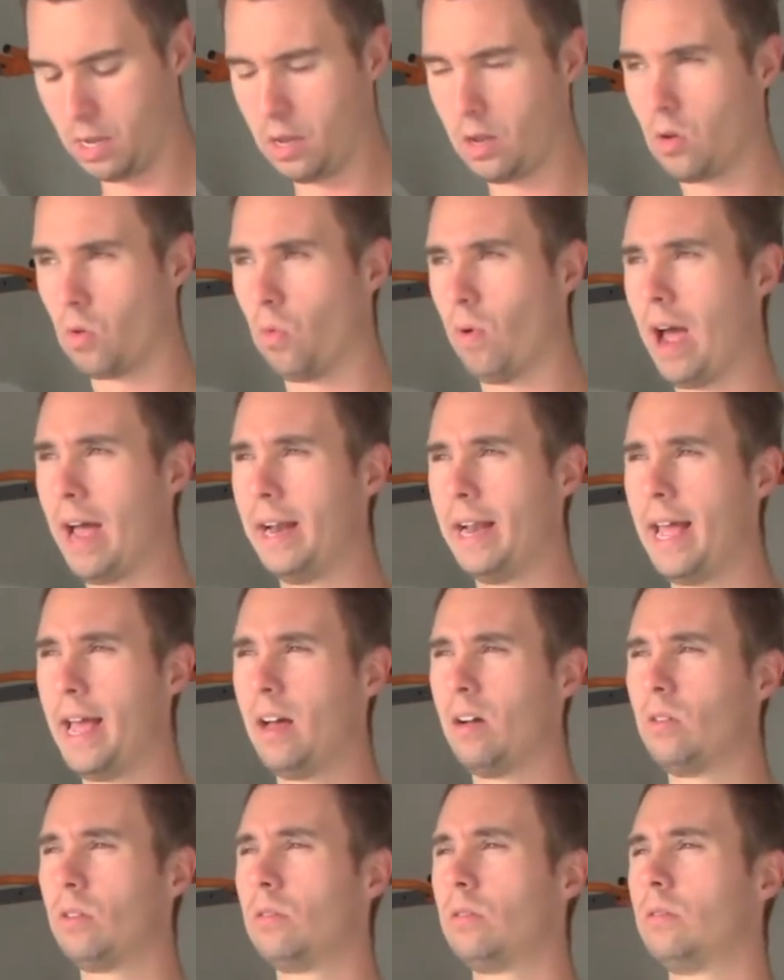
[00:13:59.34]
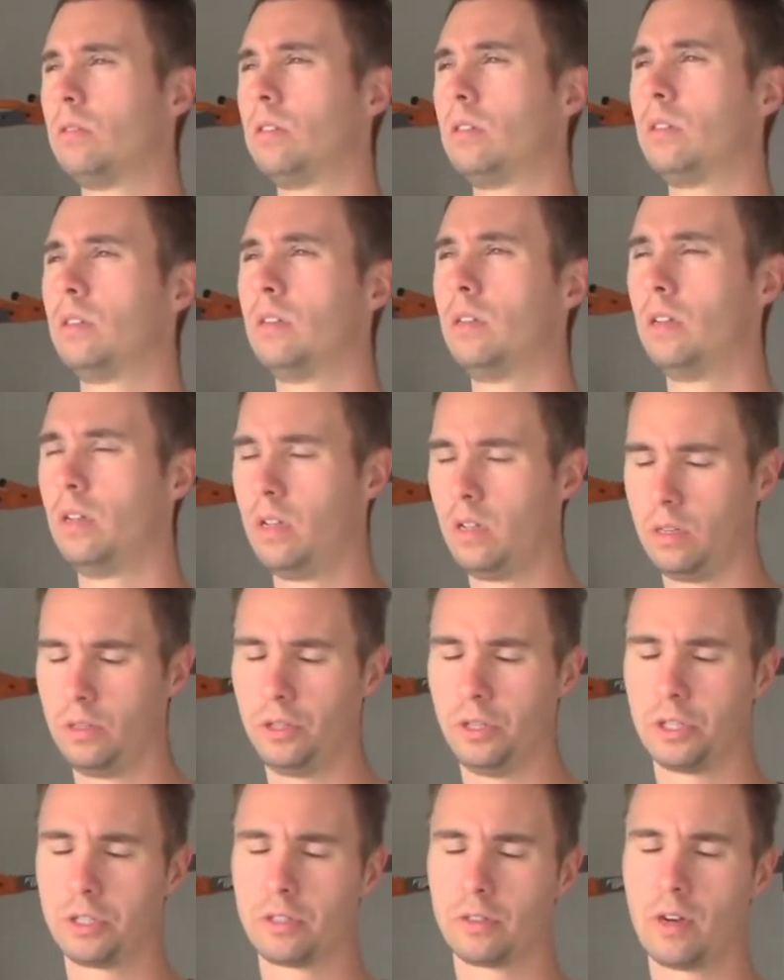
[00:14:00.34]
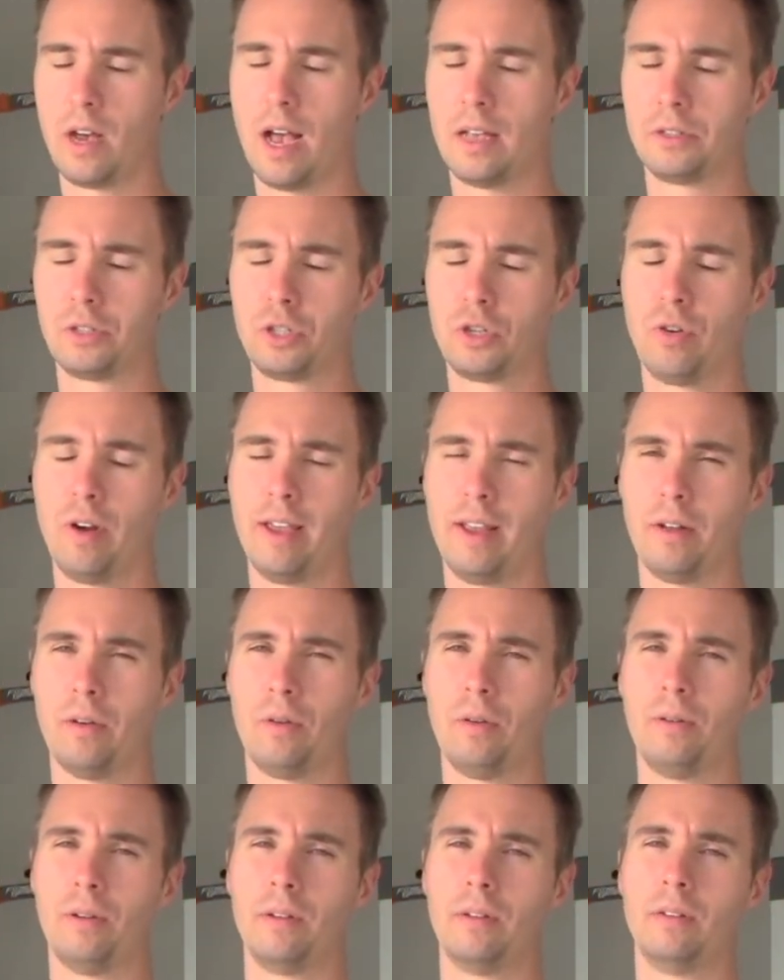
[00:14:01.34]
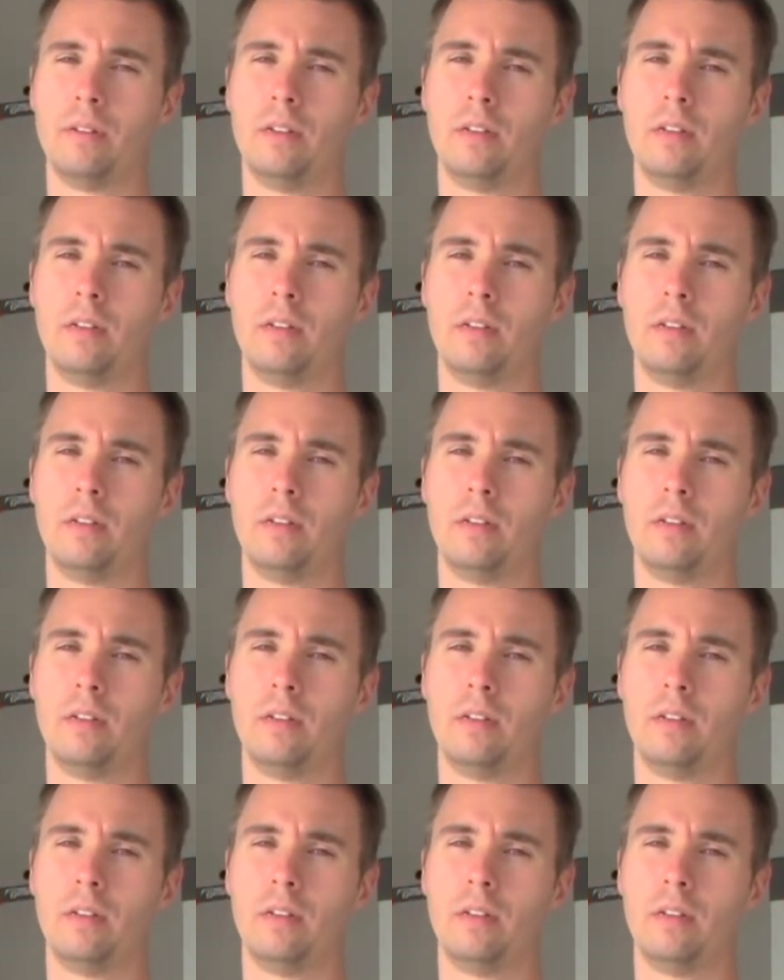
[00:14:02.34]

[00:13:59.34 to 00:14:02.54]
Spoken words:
right now, just concentrate on